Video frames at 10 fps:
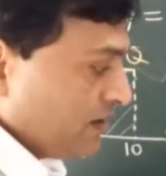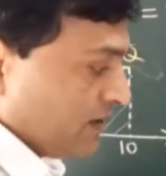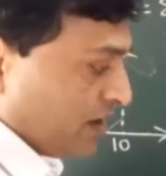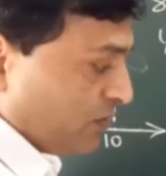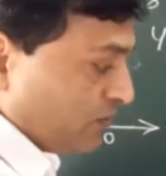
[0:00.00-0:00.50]

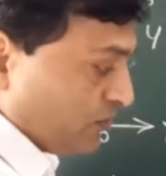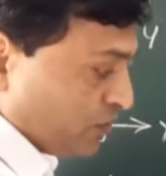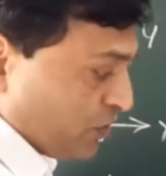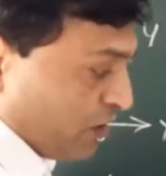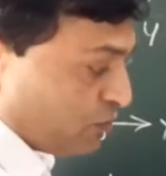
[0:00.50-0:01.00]
Now
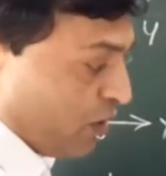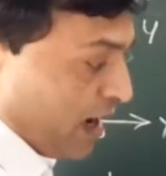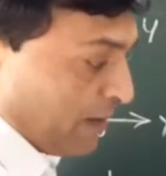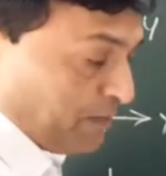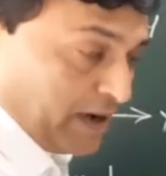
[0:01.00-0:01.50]
you have to
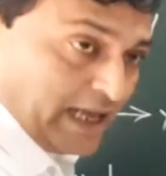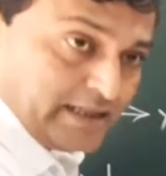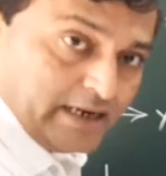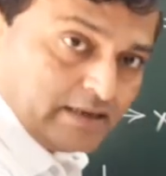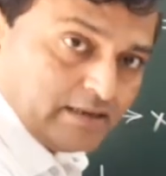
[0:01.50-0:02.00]
apply
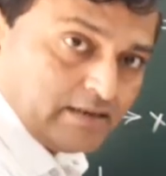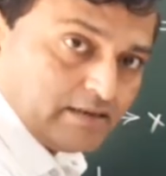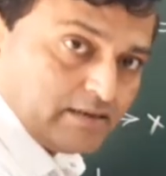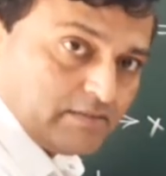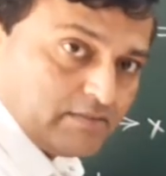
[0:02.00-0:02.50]
that
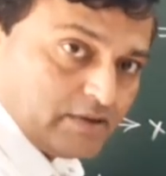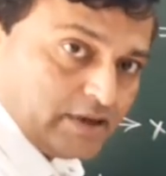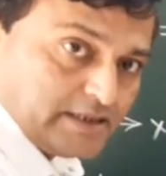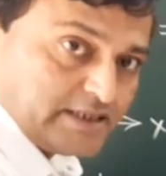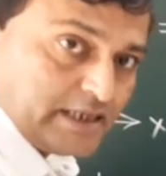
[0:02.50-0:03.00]

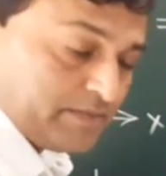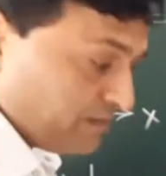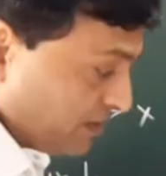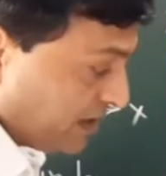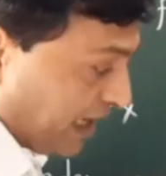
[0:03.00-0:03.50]
concept,
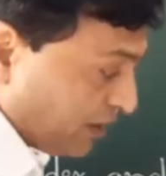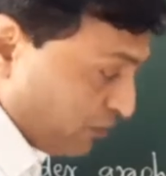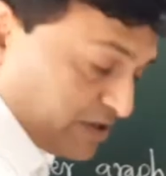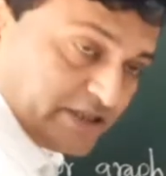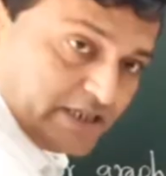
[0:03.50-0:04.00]

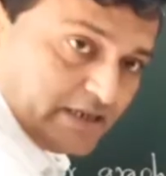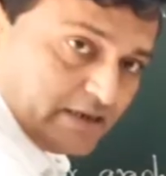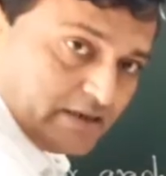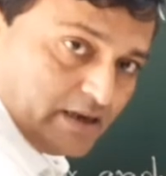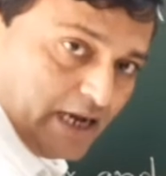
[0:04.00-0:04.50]
calculus here.
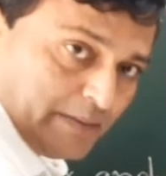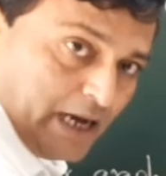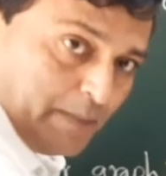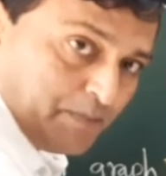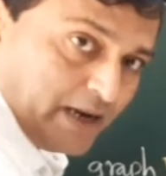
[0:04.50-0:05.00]
I am
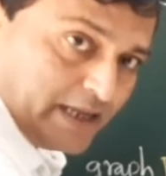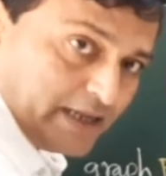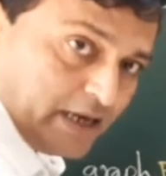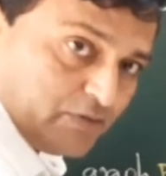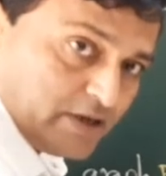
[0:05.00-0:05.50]
applying
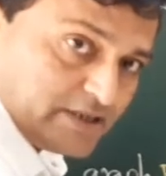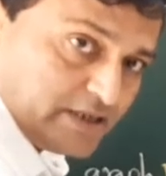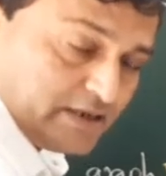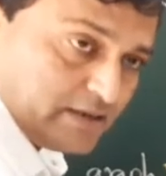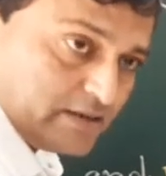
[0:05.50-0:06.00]
calculus
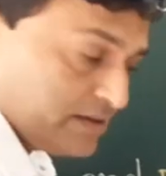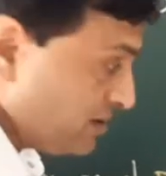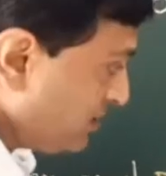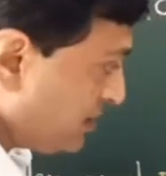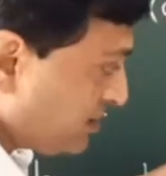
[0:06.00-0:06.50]
here.
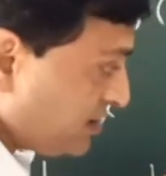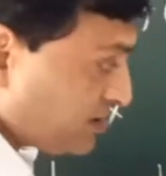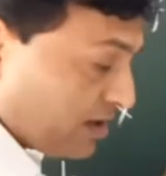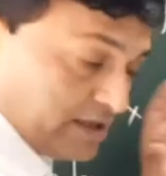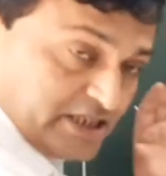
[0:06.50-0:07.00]
This
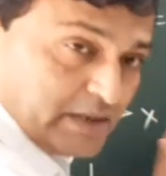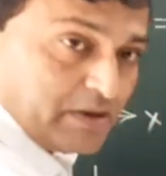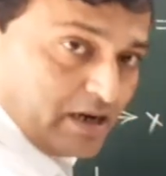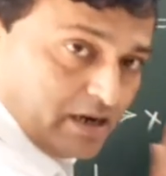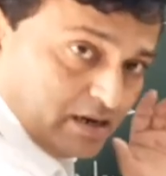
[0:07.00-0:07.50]
is
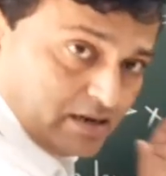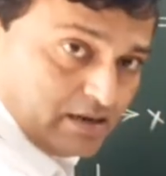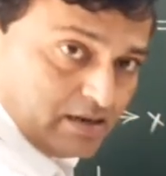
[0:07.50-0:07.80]
algebra.